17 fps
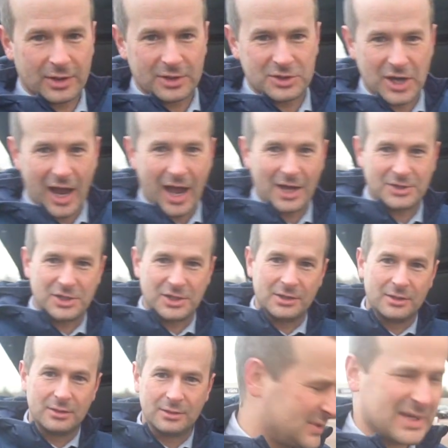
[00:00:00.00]
the charging
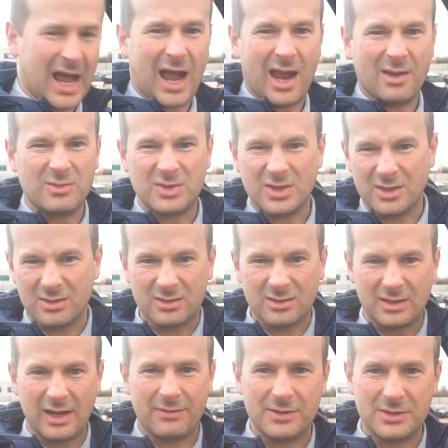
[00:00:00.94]
times
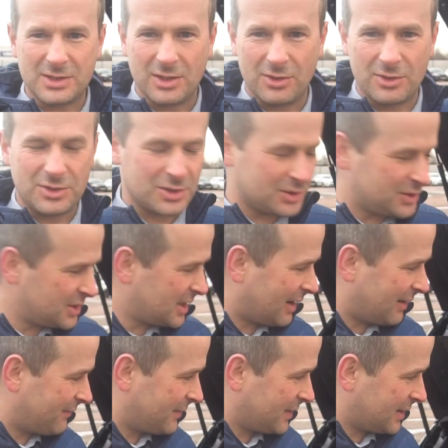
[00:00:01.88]
and different solutions you
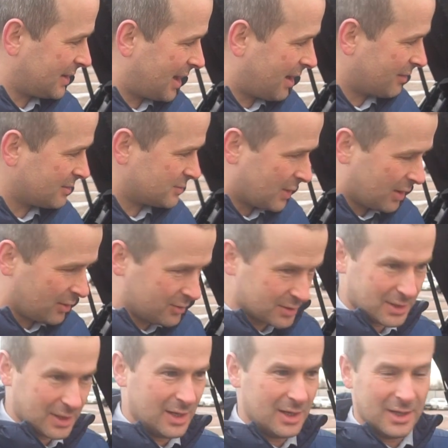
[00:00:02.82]
can have for the car as well,
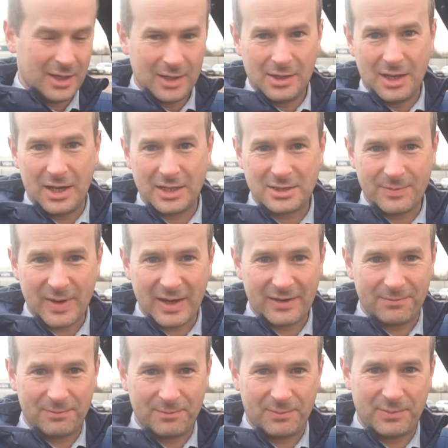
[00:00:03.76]
because it's a big
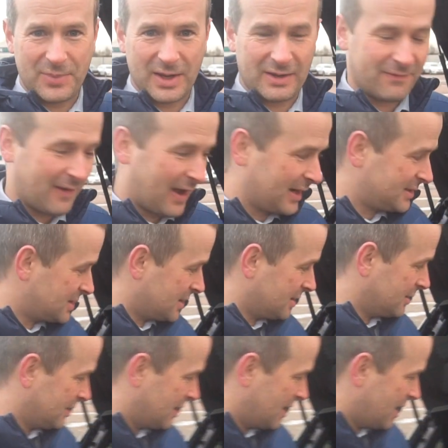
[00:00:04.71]
factor
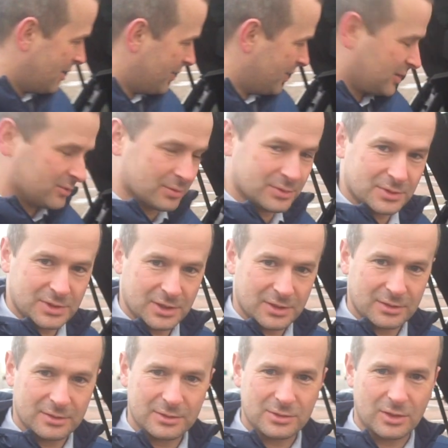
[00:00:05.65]
when it comes to
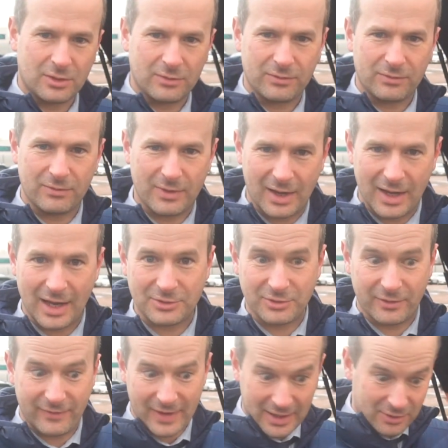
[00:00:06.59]
sort of
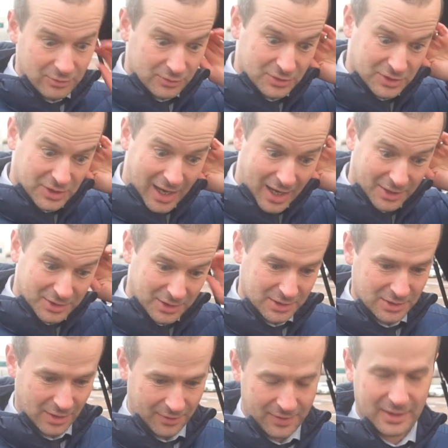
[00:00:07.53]
electric vehicles charging,
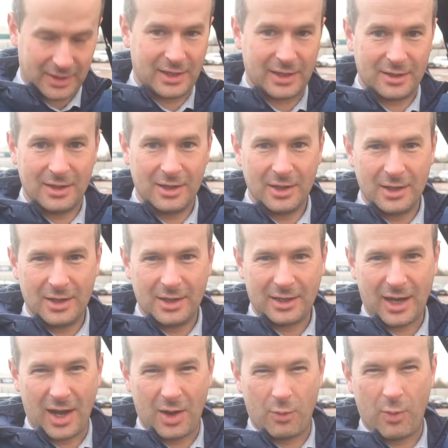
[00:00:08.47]
so I think it
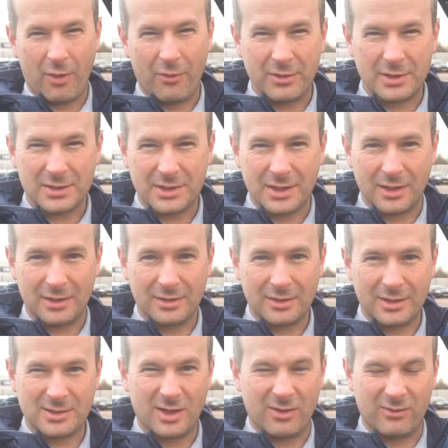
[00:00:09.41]
kind of warrants
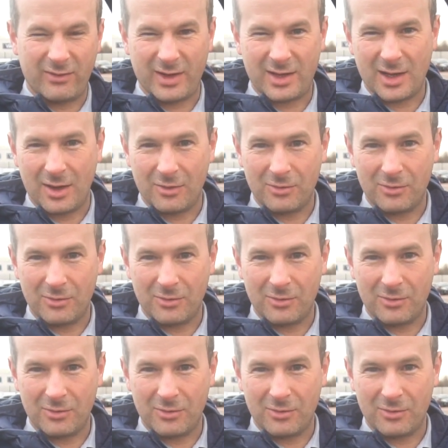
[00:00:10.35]
its own video.